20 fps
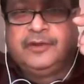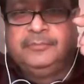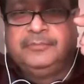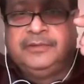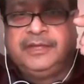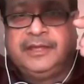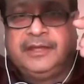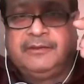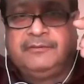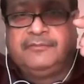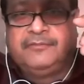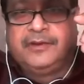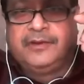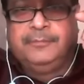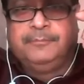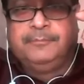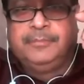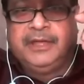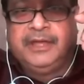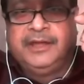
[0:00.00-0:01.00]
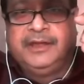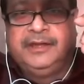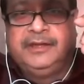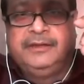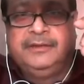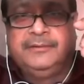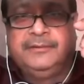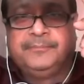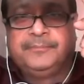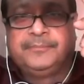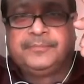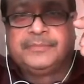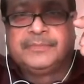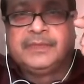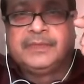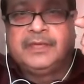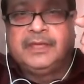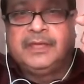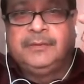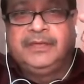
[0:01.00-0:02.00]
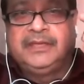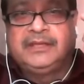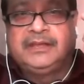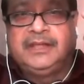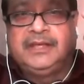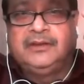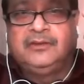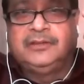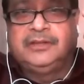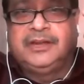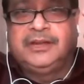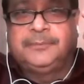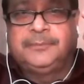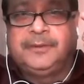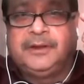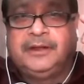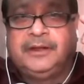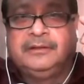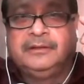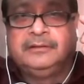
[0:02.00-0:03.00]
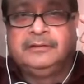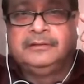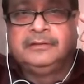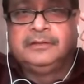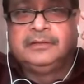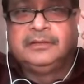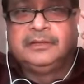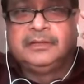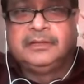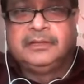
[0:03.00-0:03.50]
here from behind am i clear on that part yes